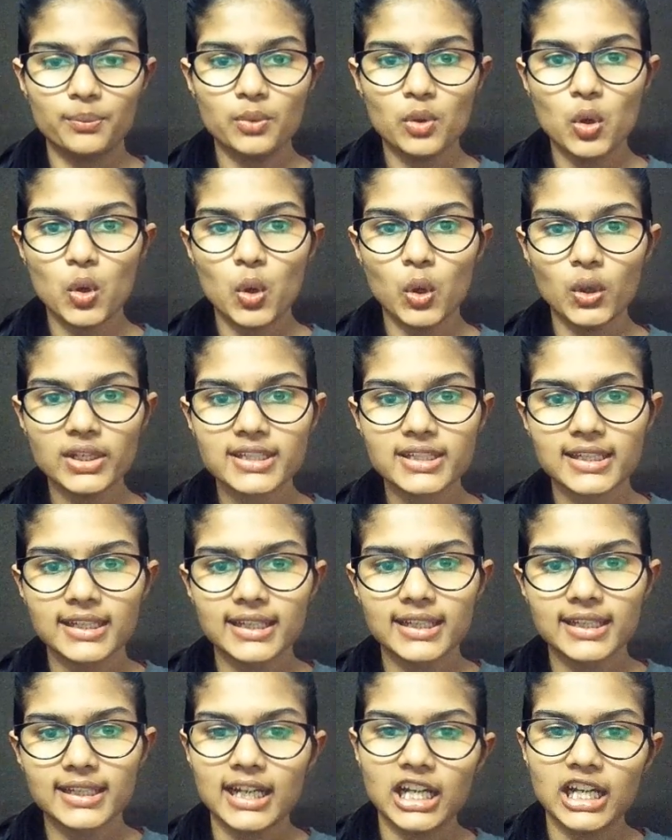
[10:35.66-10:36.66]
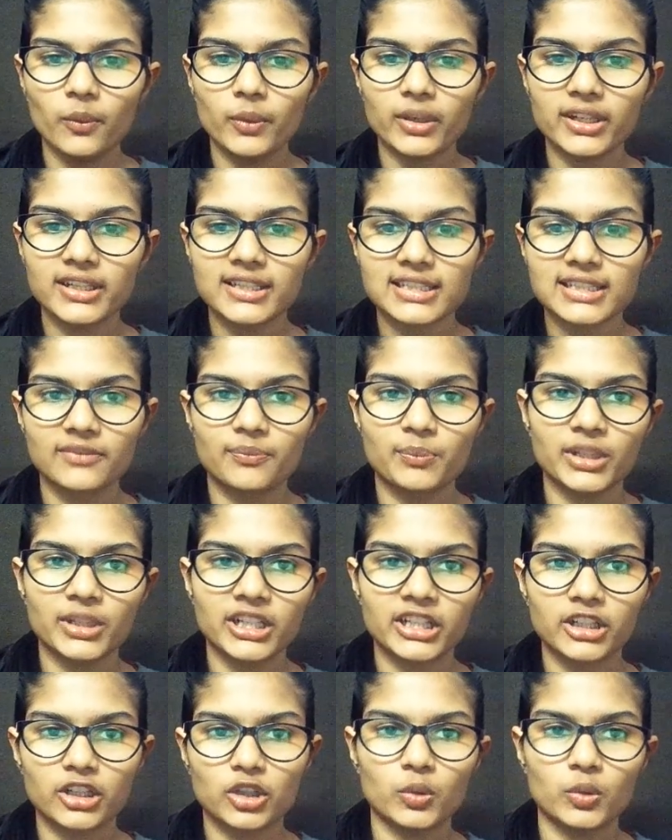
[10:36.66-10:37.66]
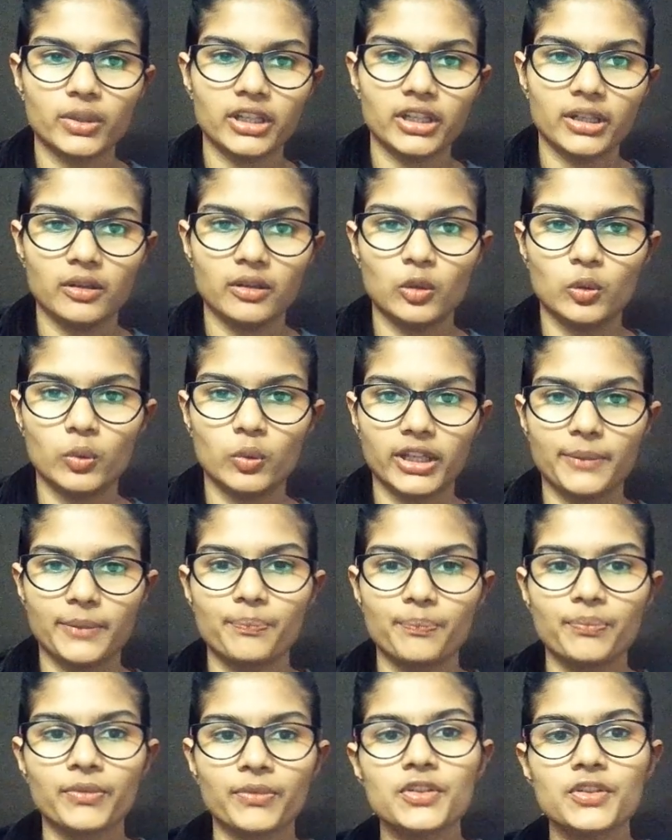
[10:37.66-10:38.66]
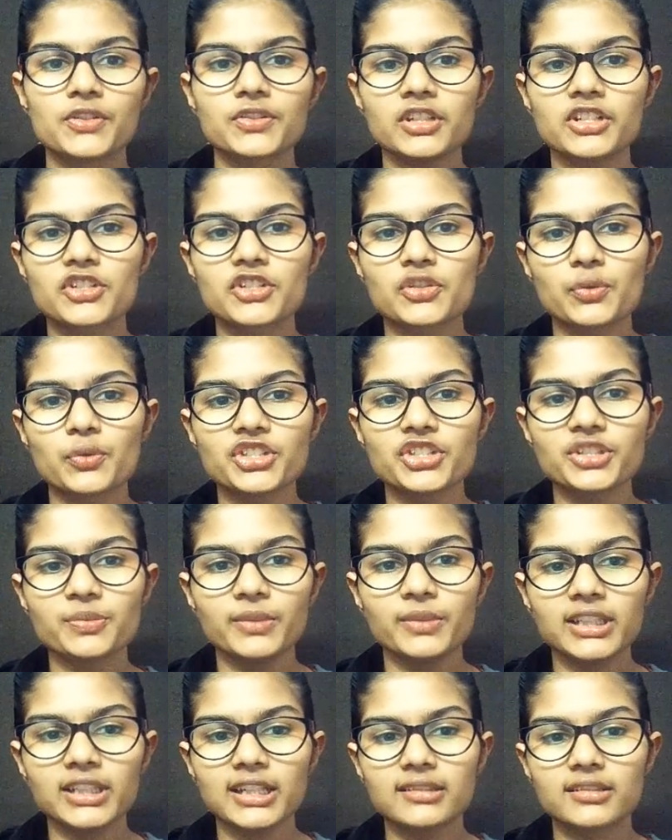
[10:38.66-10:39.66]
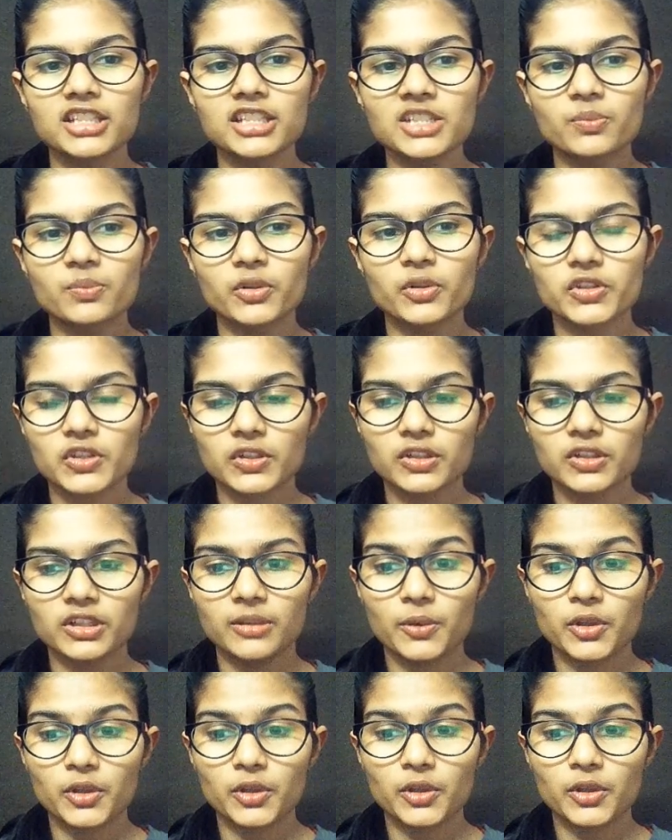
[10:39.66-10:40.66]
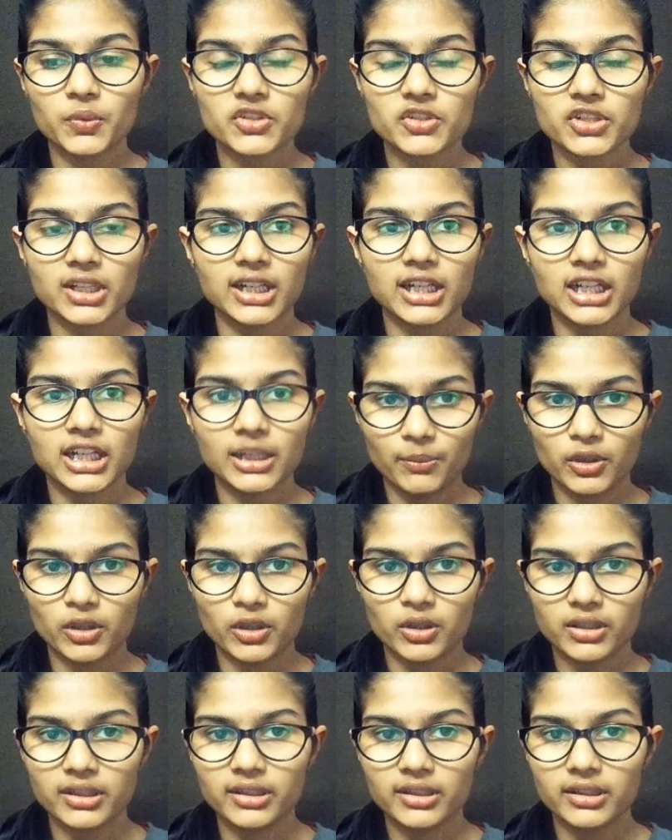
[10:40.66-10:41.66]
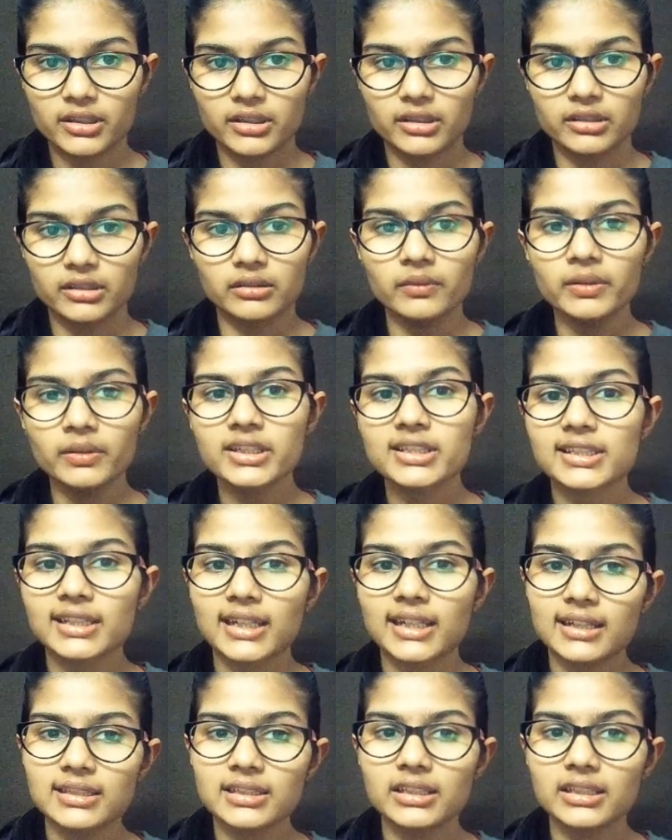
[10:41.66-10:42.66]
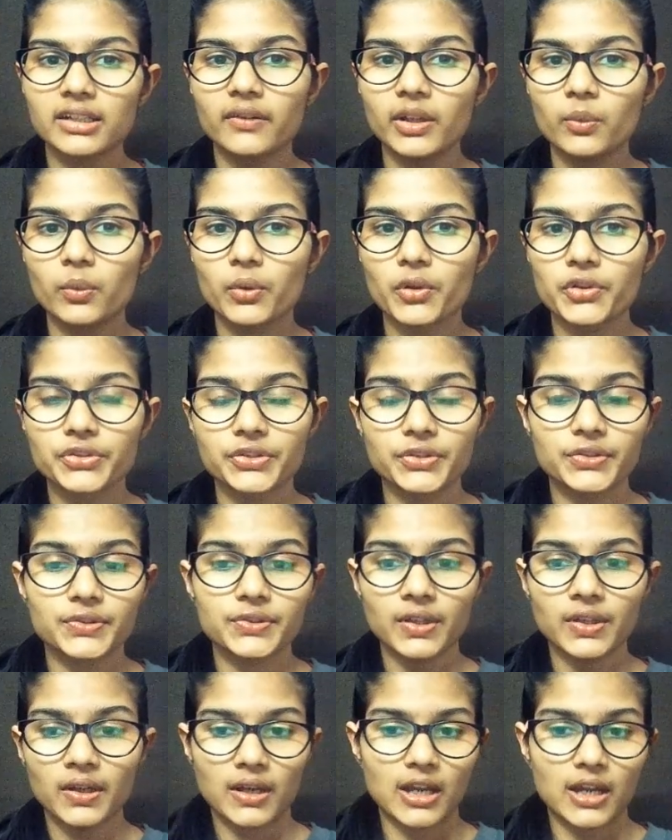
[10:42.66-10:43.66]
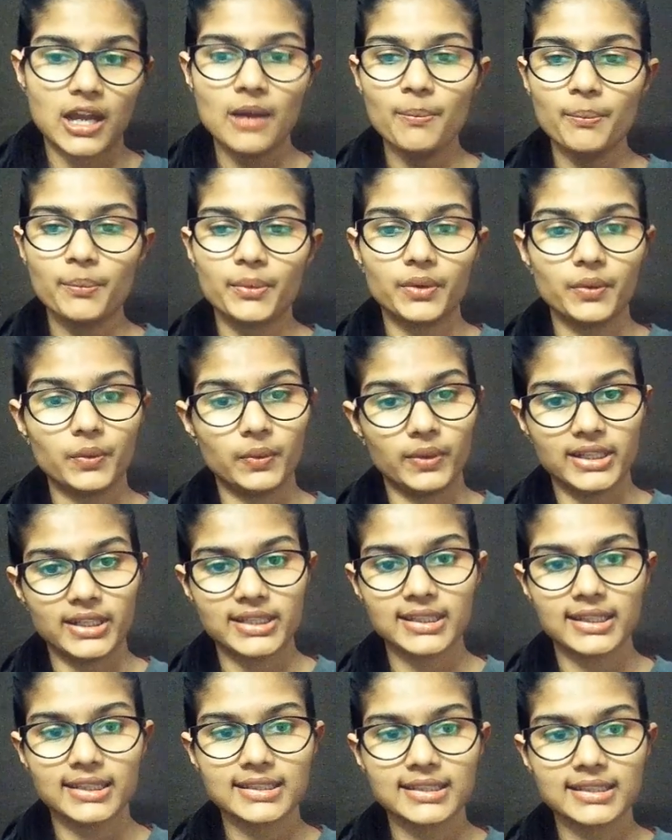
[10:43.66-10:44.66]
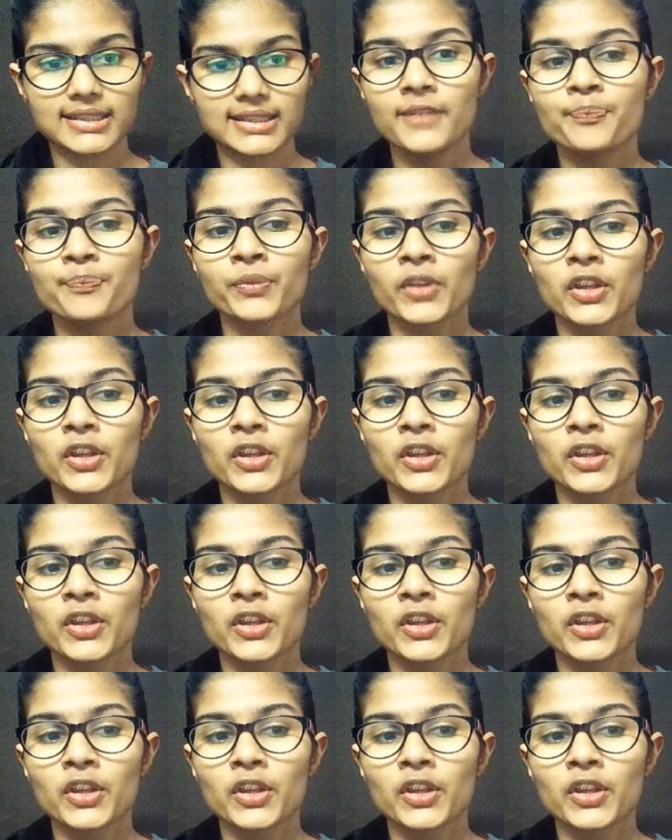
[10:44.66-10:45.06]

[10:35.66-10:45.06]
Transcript: bold, and we just simply click over the okay. So it shows me that this particular plot which I had plotted in here, it's category versus the app ratings.